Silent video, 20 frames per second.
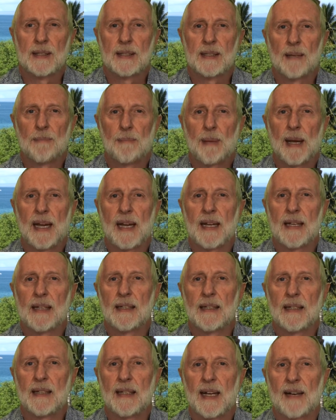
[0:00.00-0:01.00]
The
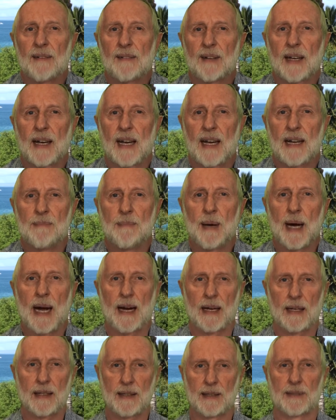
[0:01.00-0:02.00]
pain never came
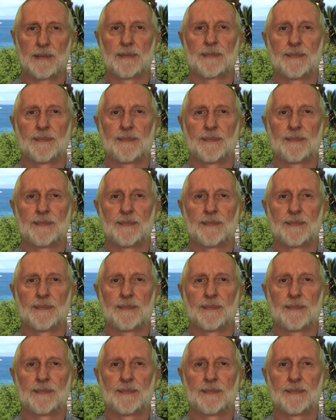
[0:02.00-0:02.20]
back.